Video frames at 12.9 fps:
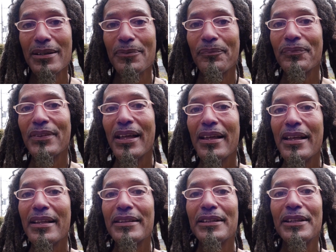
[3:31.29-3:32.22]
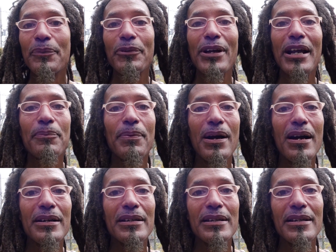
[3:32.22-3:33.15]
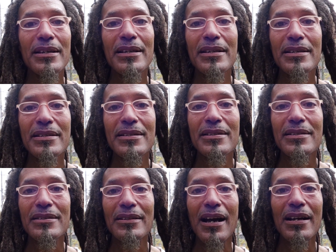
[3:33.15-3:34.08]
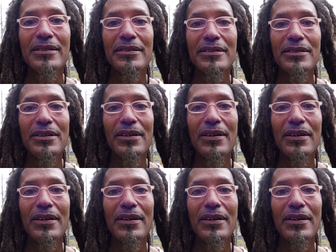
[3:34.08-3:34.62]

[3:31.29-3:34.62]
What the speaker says: The Democratic Party is largely